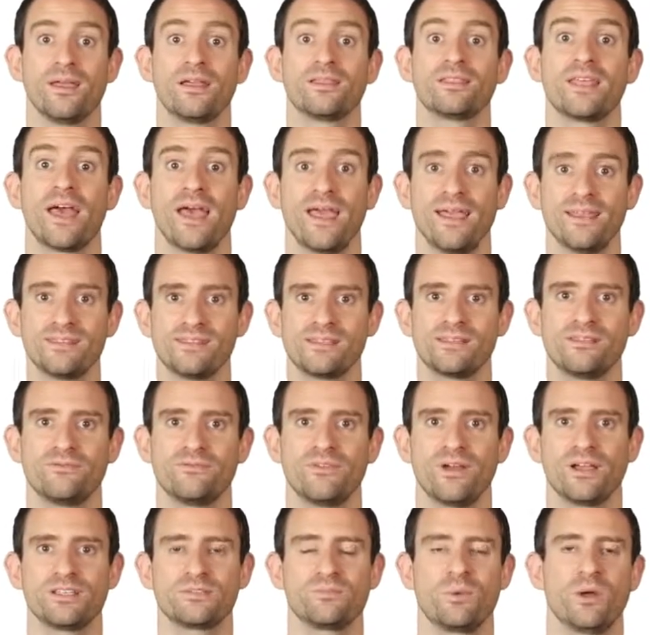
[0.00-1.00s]
There is a
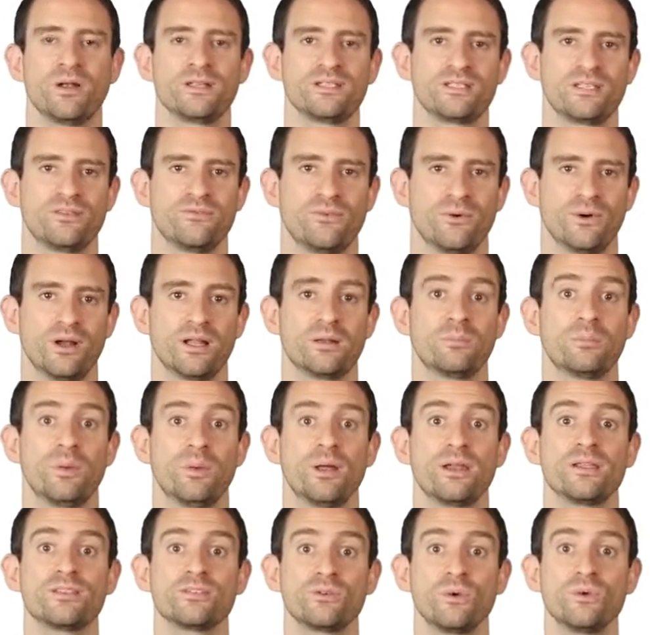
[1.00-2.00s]
device policy for it,
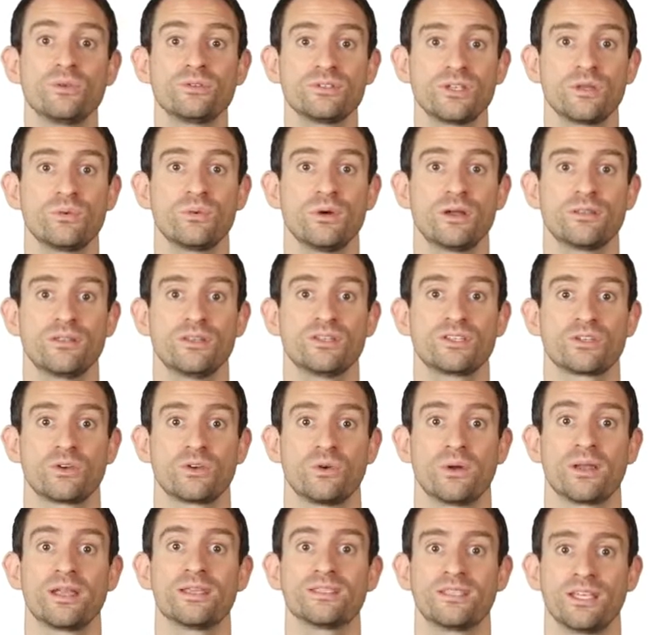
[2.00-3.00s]
but it's also worth
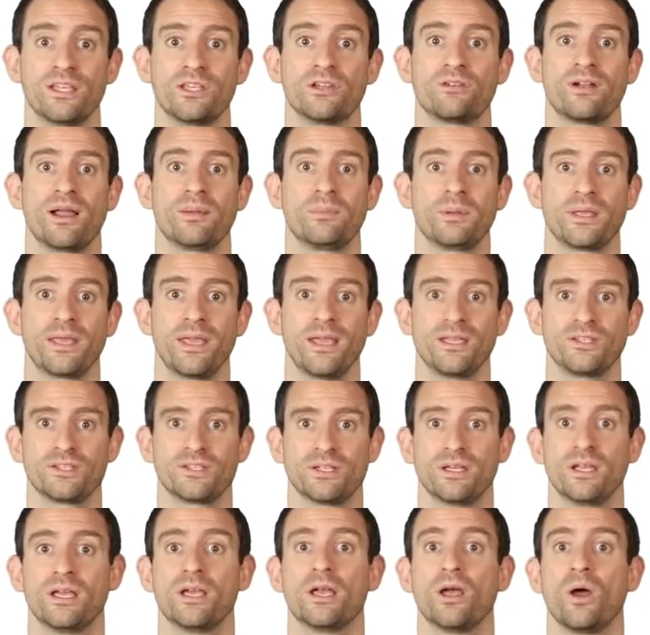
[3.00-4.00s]
ensuring it's in your
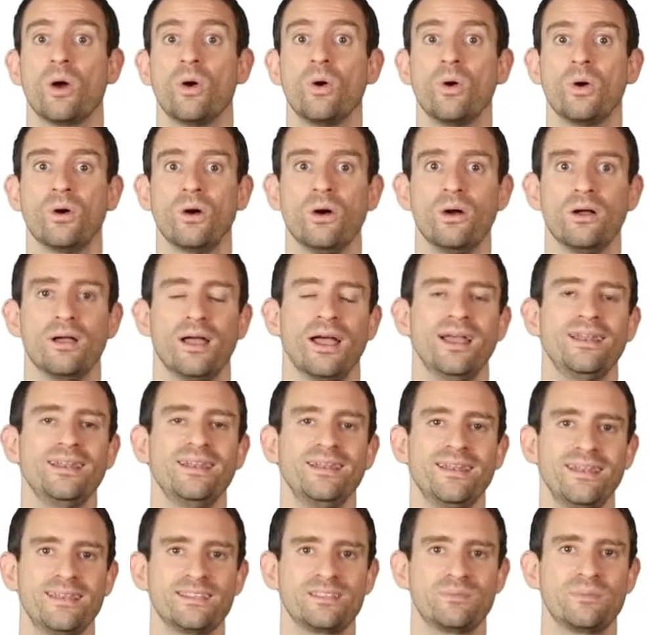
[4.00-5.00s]
application, or at
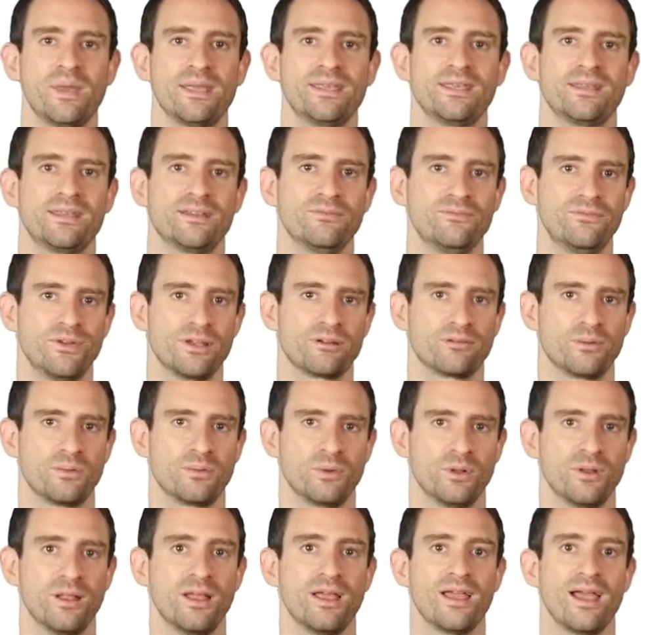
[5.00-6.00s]
least make it
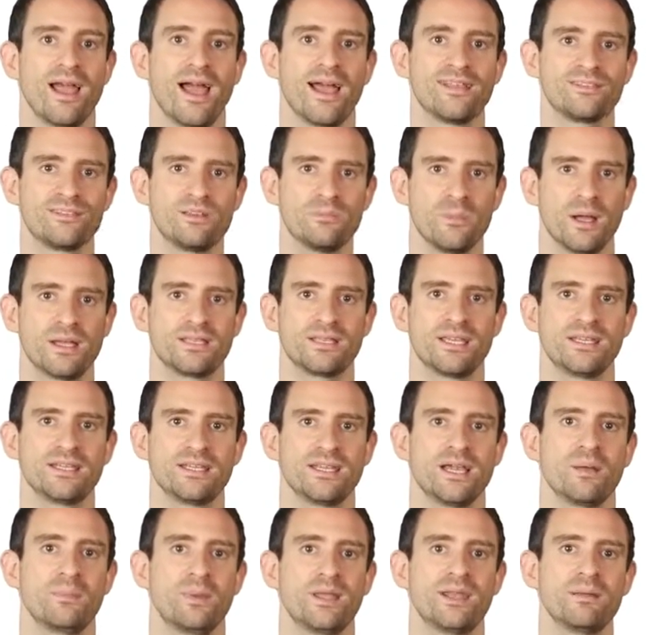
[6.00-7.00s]
configurable, as you might
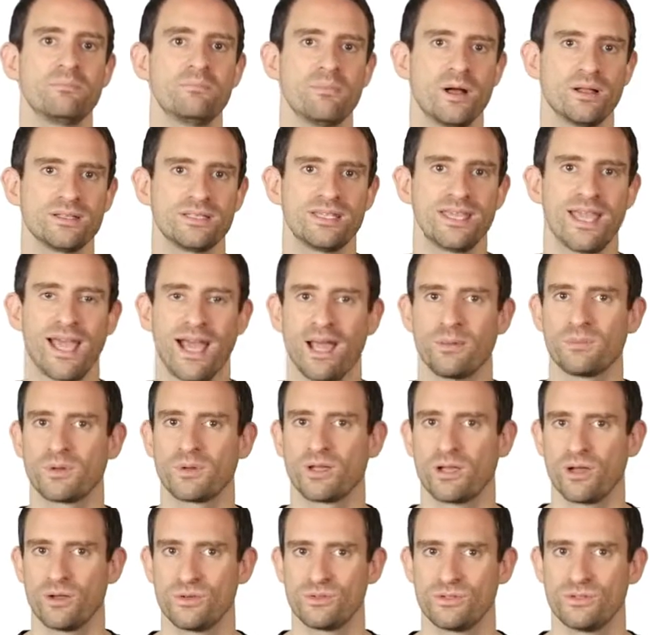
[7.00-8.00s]
end up in a multi-app
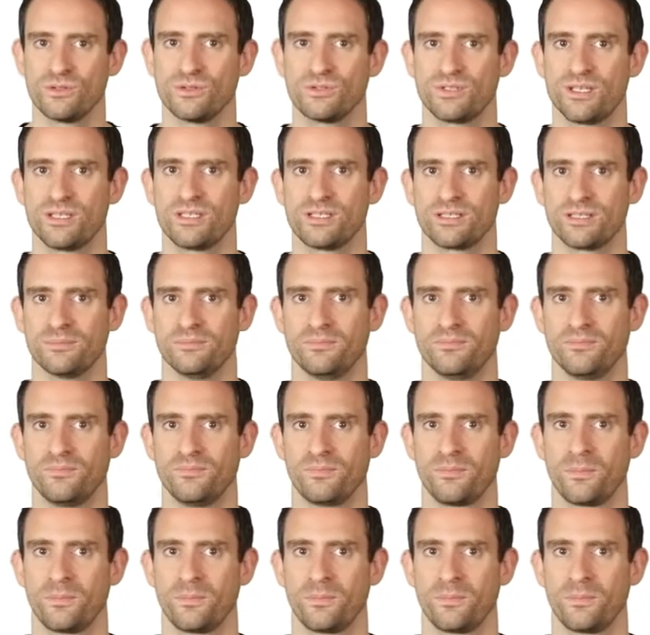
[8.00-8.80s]
Kosu system.